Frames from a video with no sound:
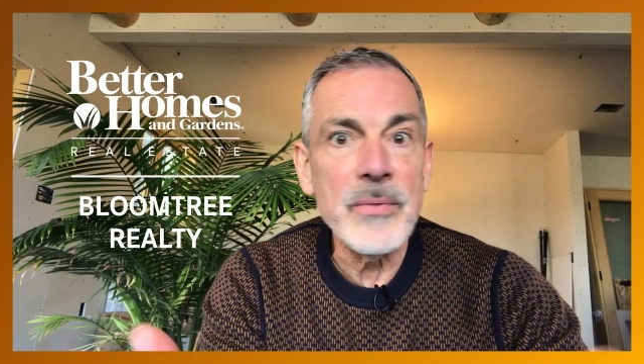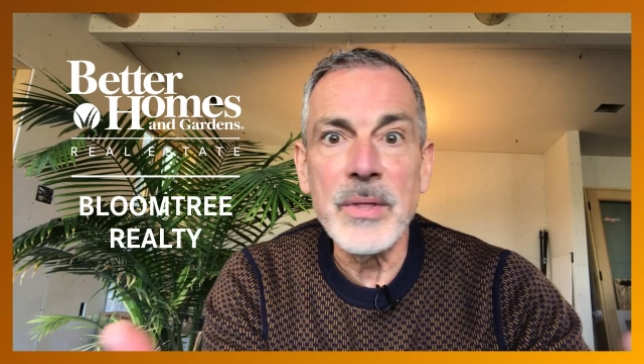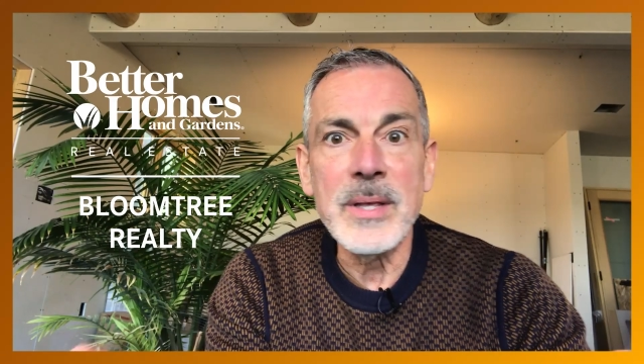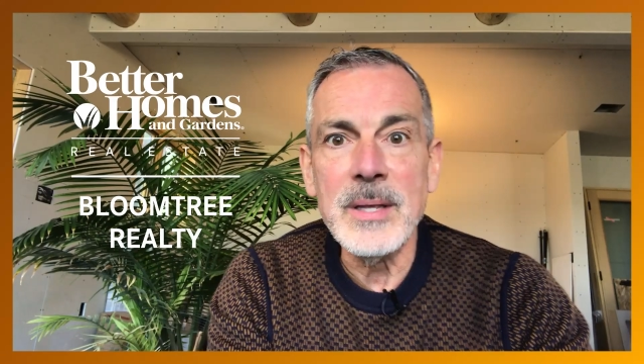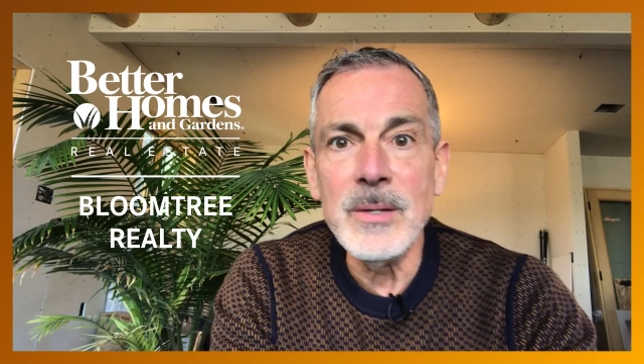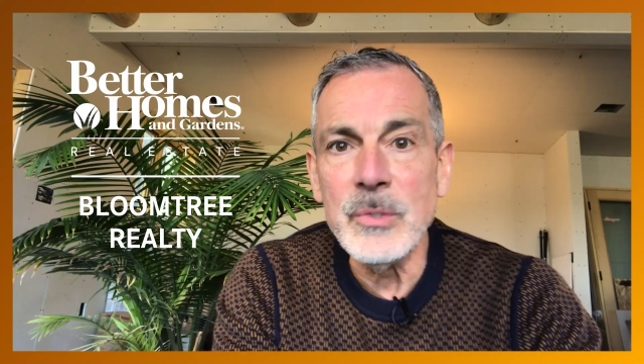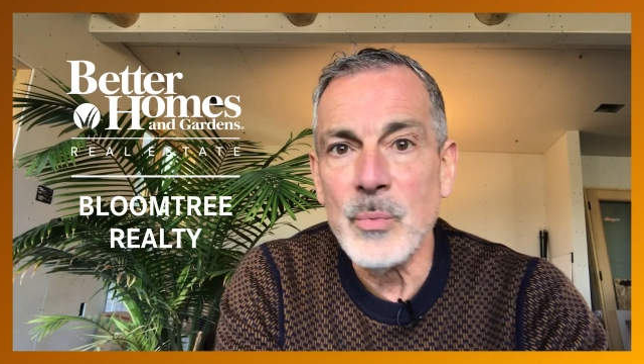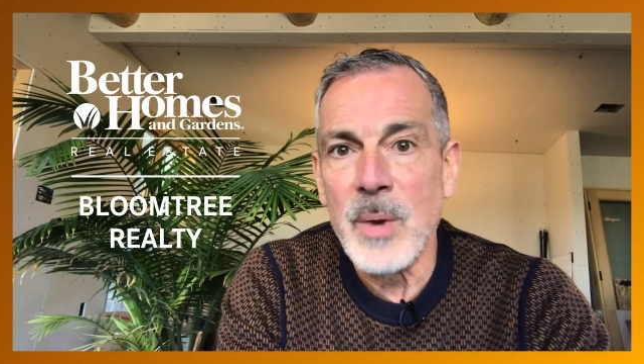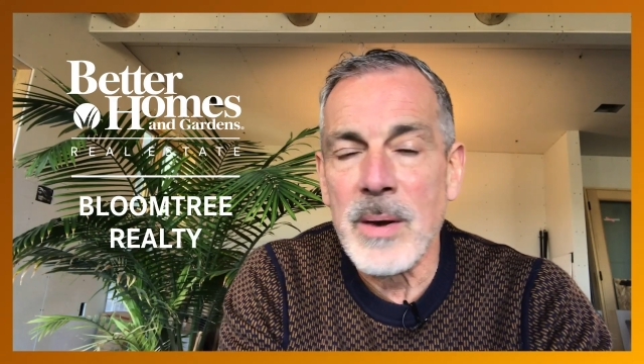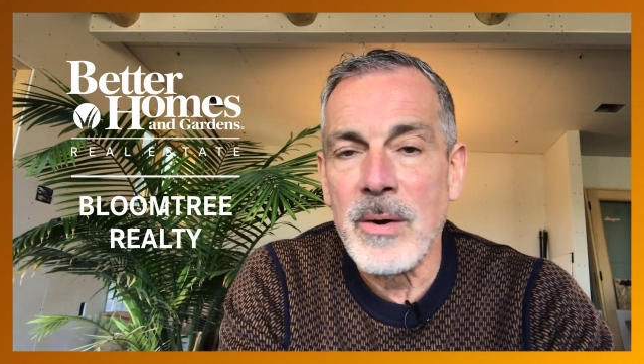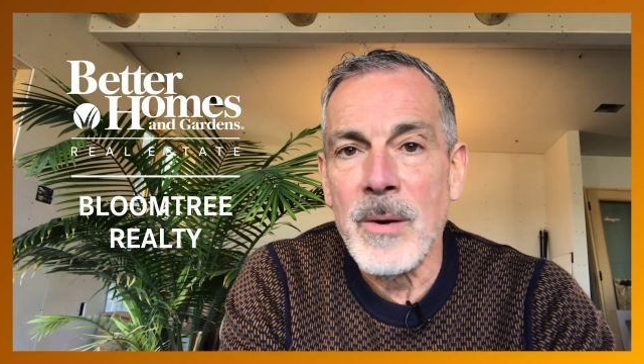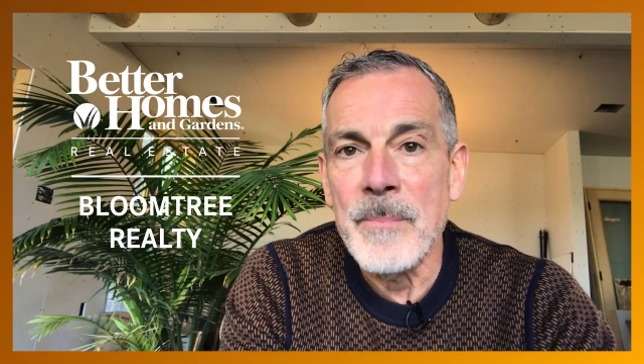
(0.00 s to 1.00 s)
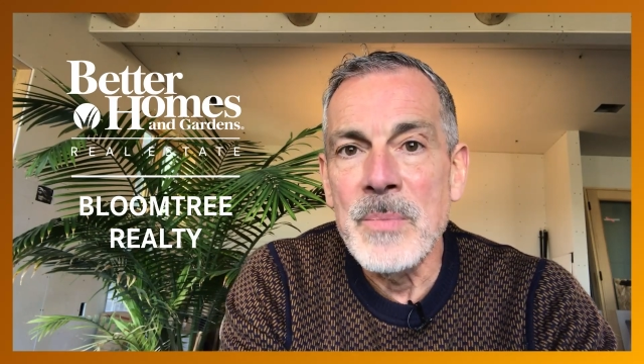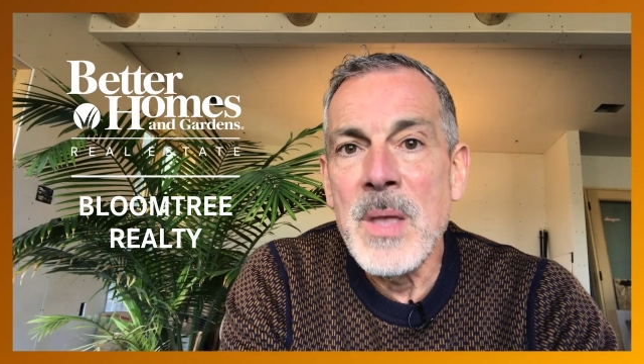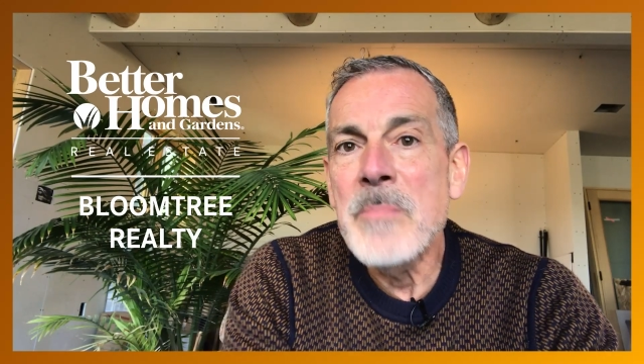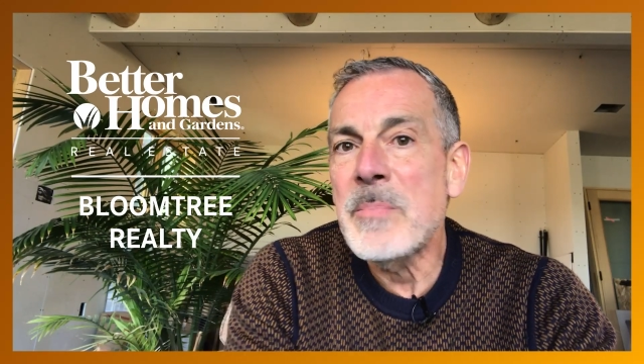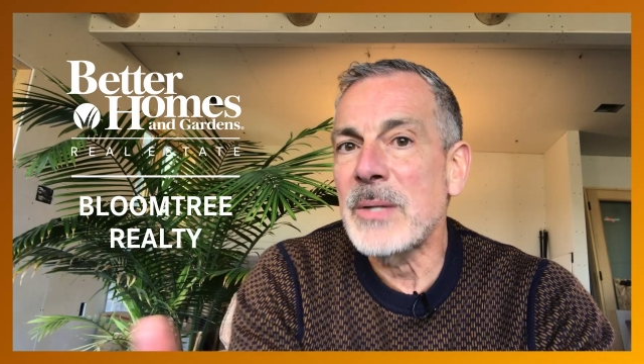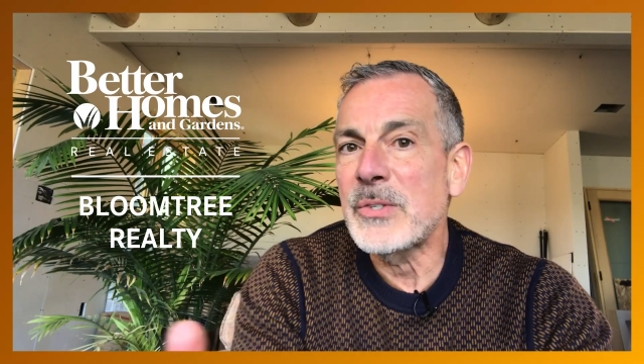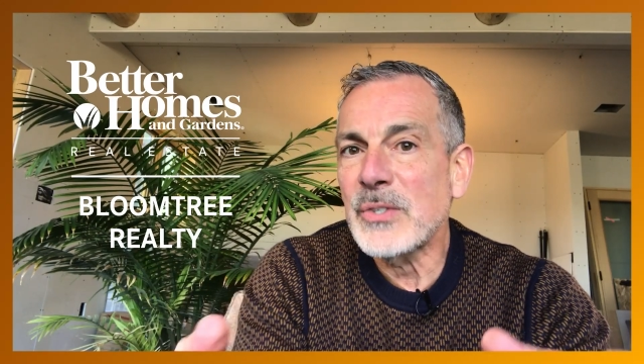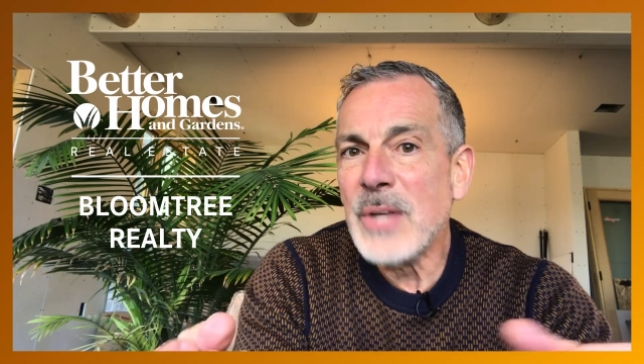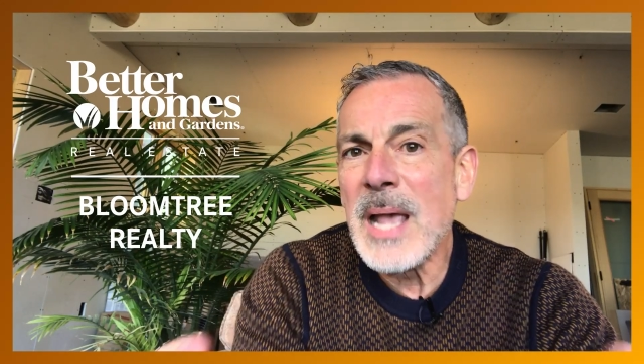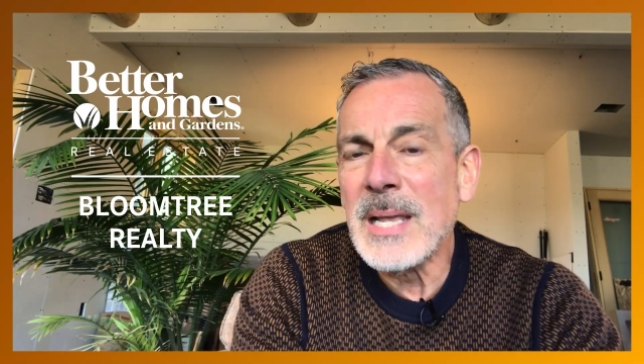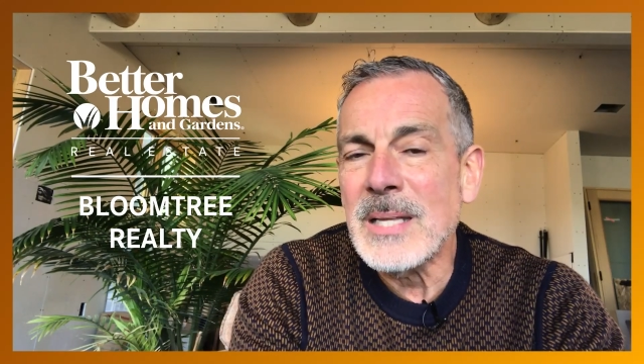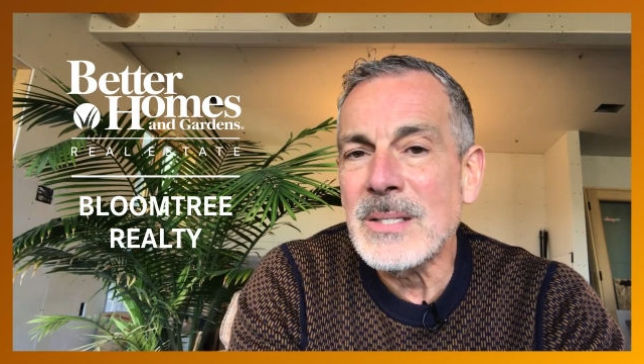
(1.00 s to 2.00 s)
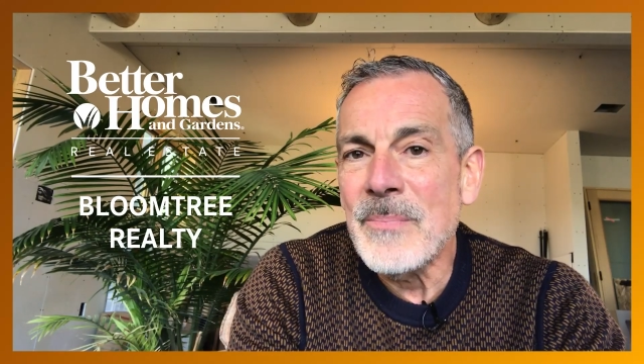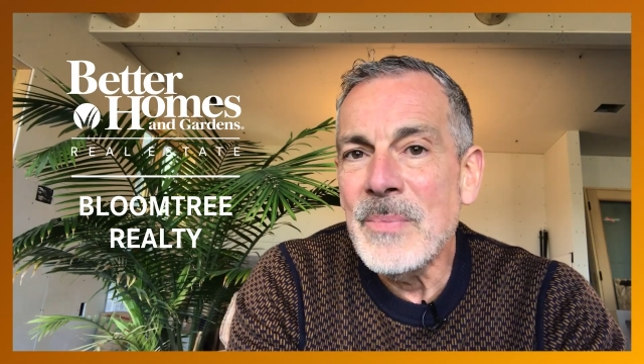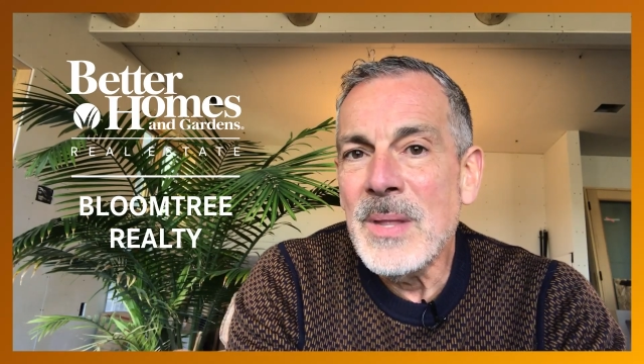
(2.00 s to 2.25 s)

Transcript: the kilt wearer. But second,